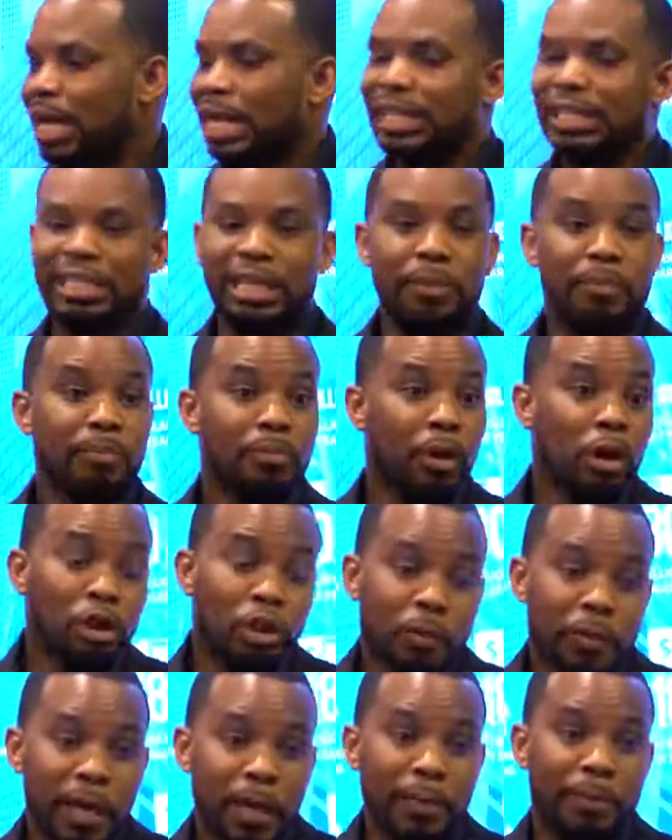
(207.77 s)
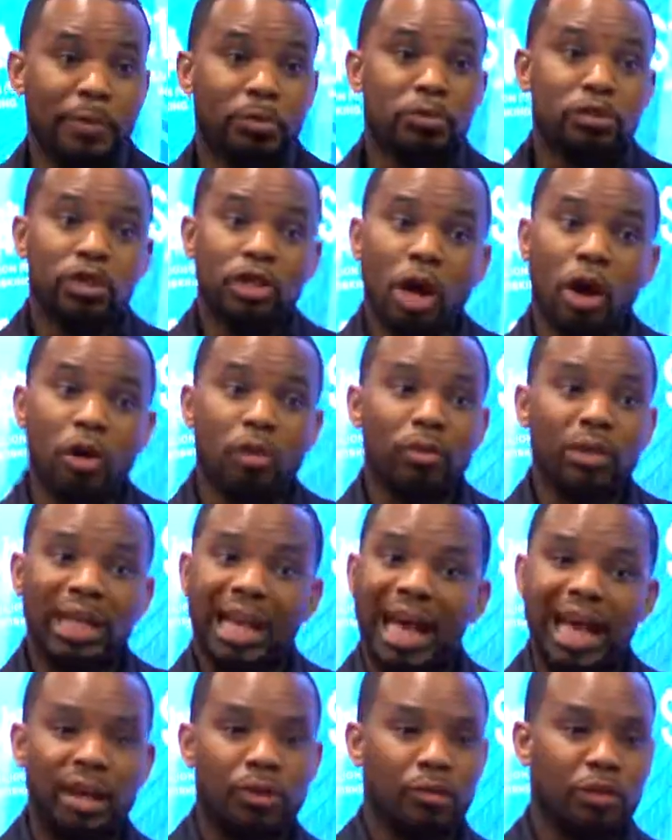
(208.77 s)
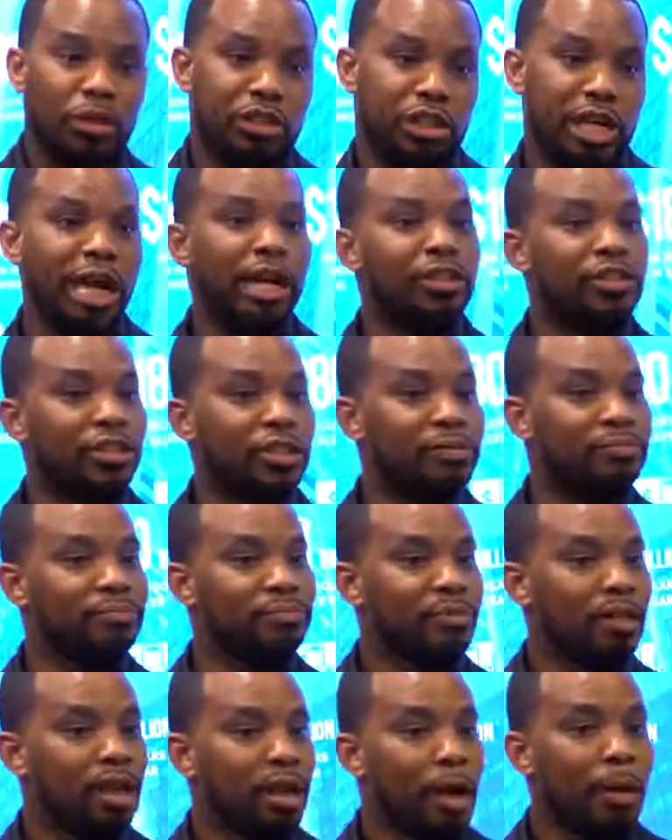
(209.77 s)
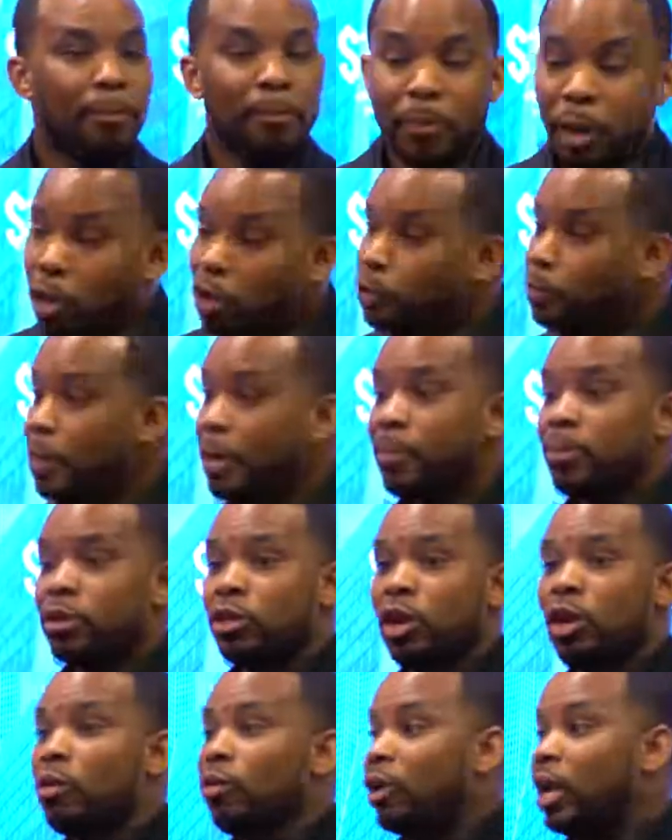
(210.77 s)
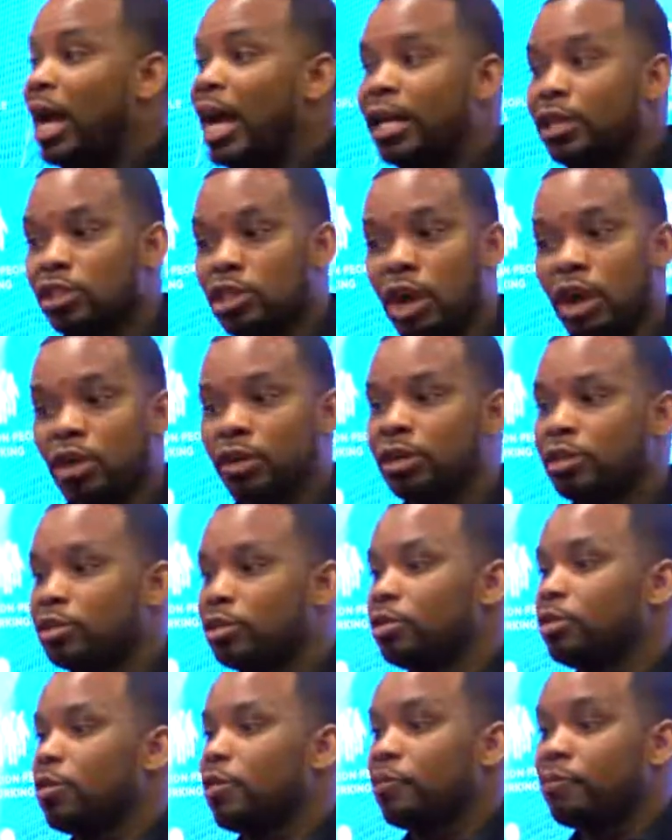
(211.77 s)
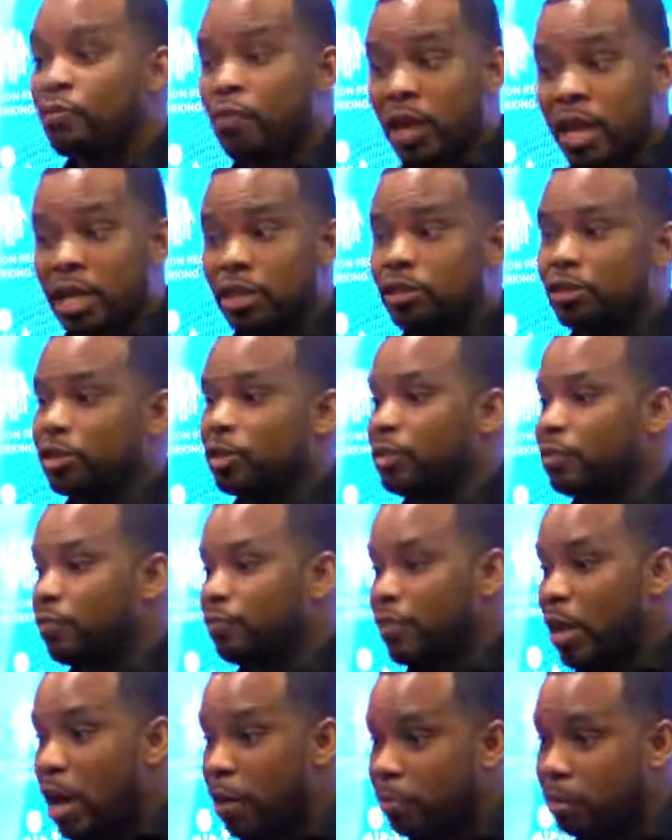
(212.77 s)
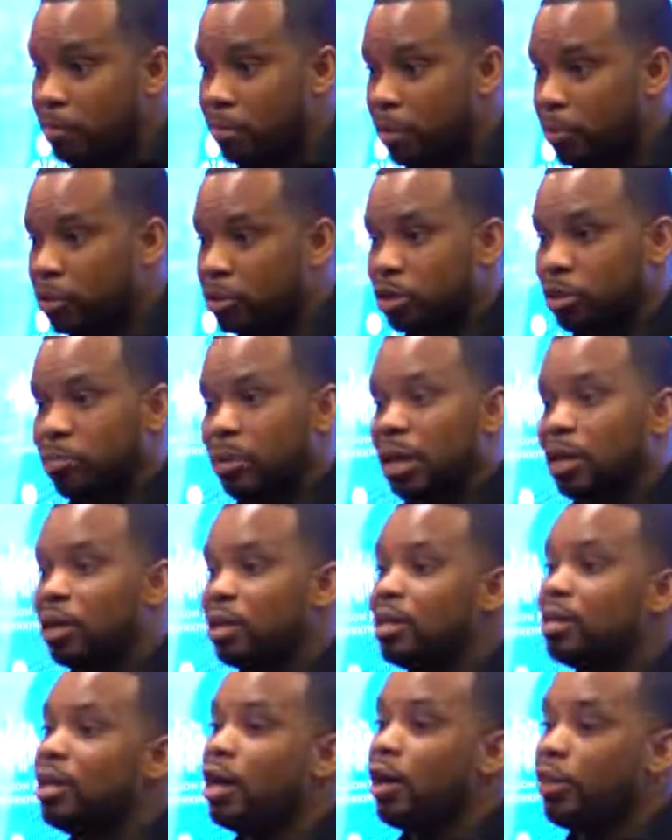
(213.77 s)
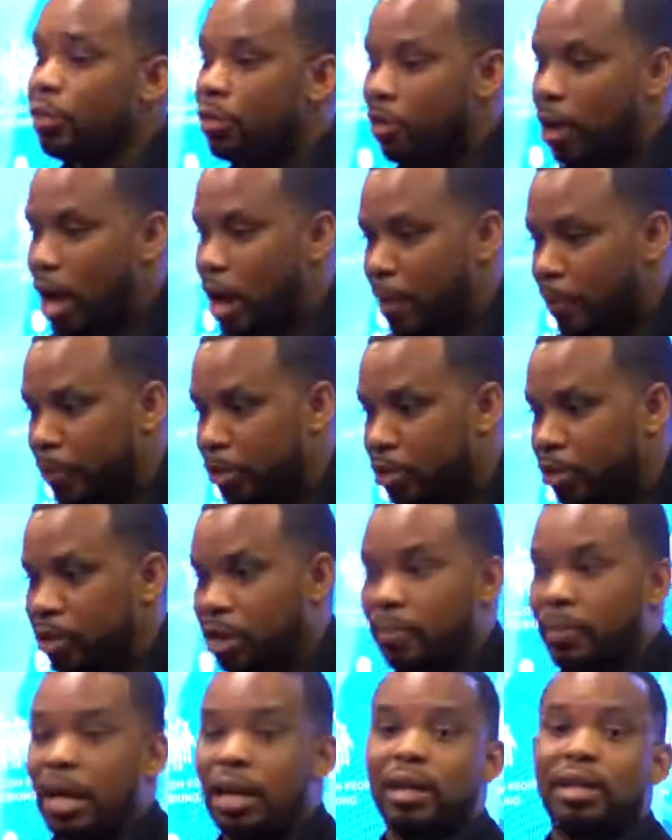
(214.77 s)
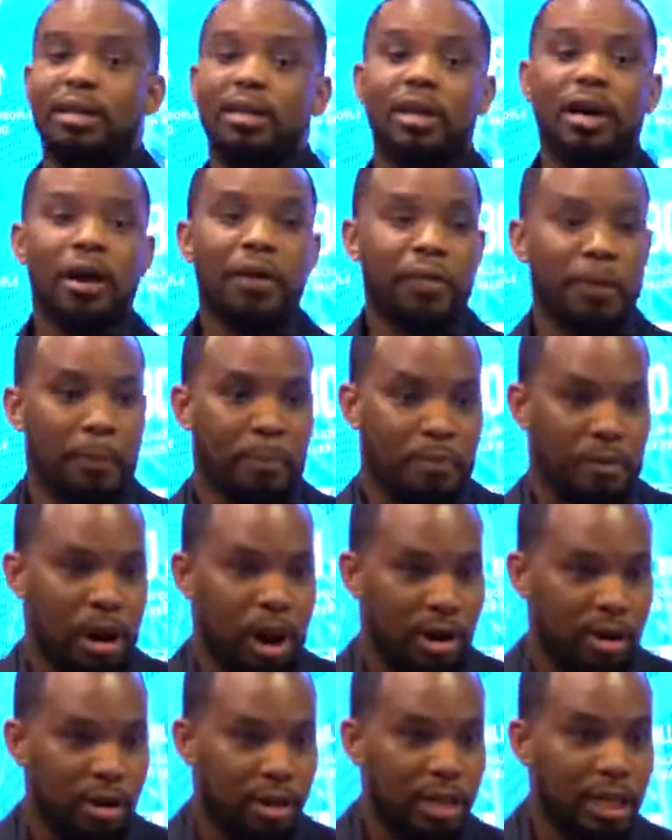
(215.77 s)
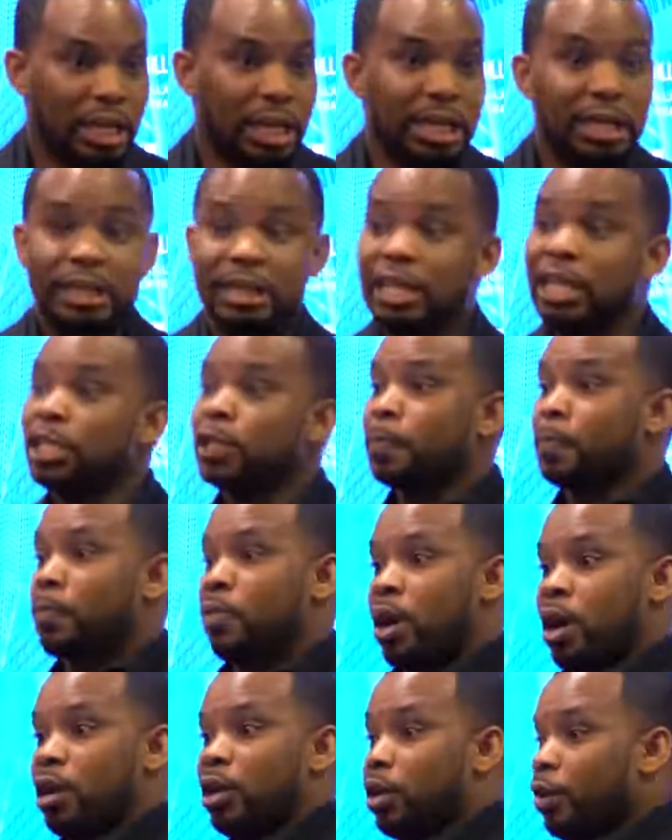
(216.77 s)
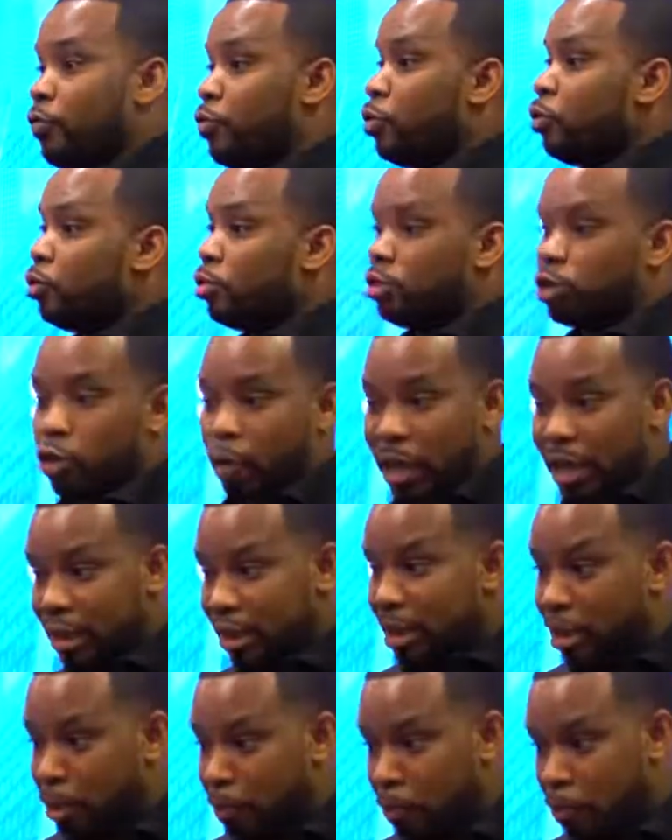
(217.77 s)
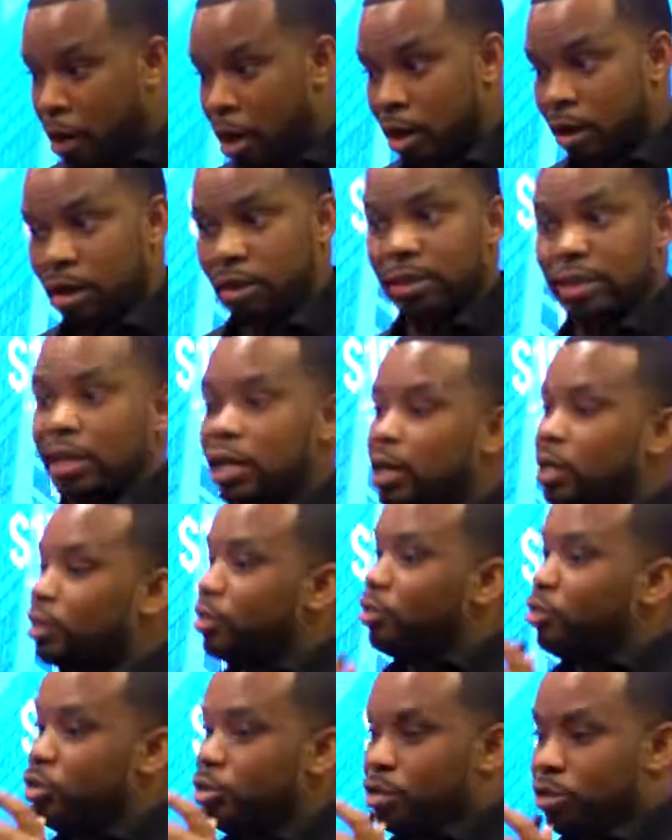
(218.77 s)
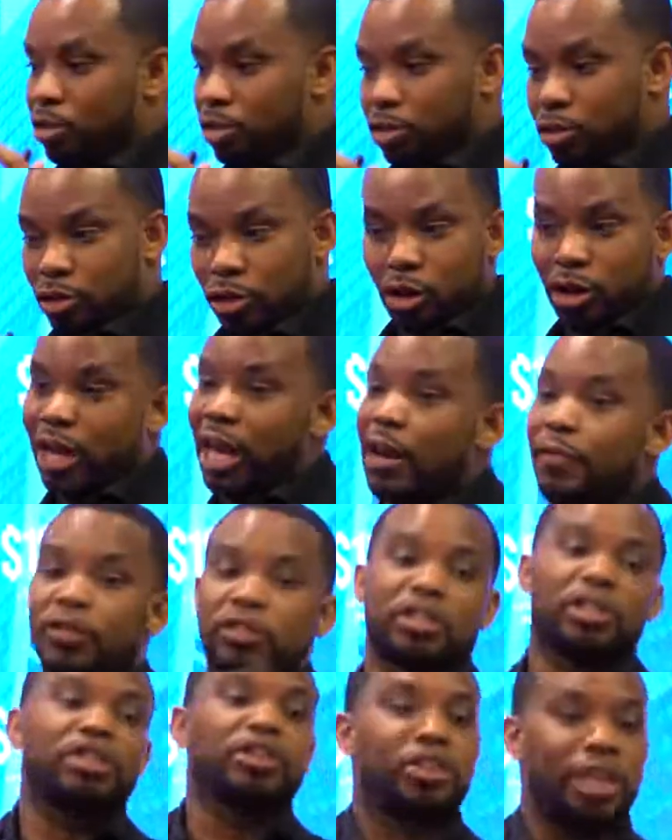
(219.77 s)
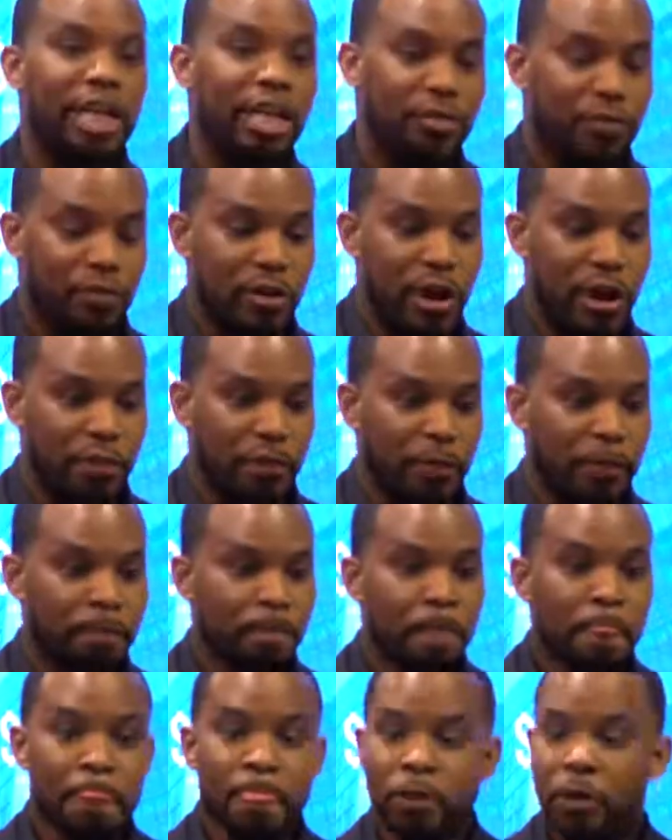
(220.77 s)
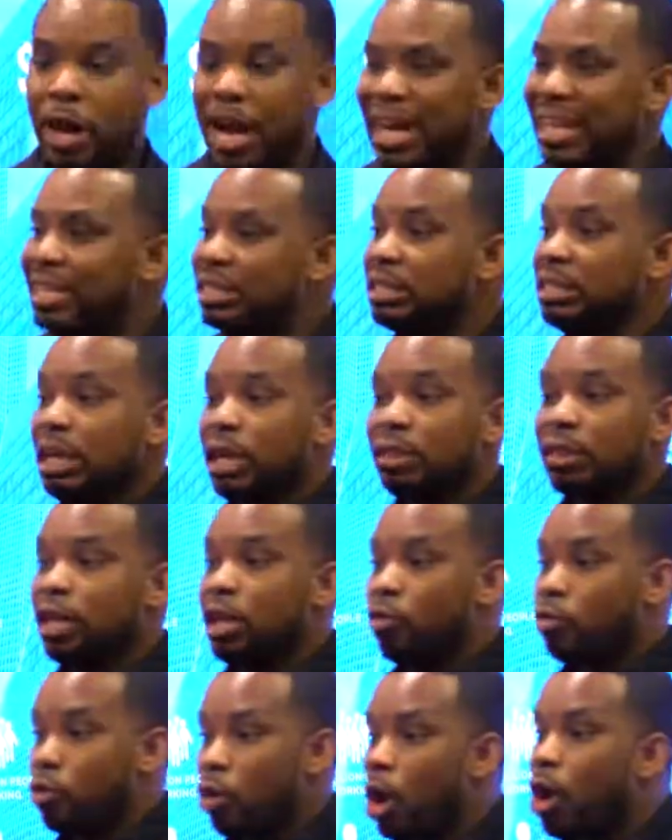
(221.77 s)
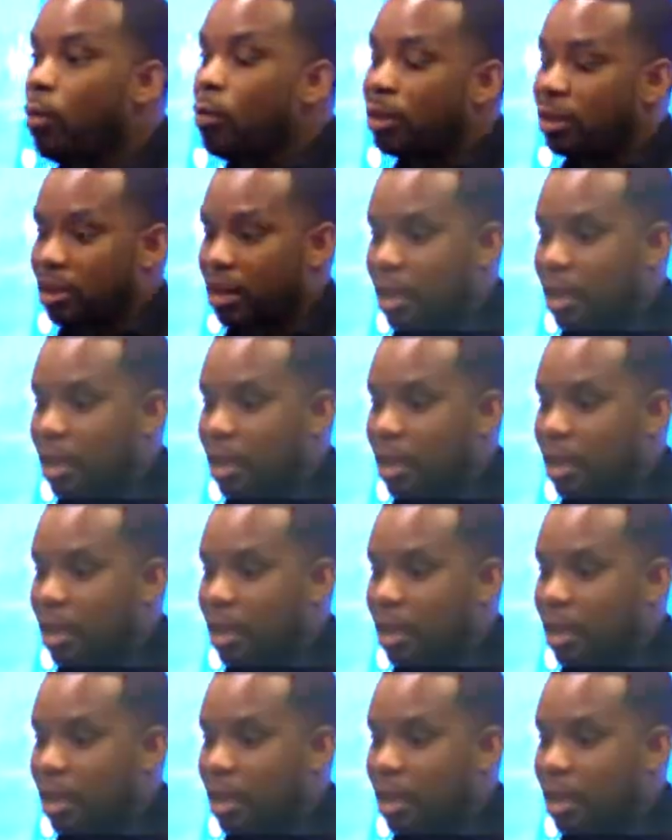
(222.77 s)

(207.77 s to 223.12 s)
Because see, most people don't like rejection. Most people don't like talking to their friends and their family members about another opportunity, about another product. This product, if you drink this product, then your life is going to change forever, right? And there's nothing wrong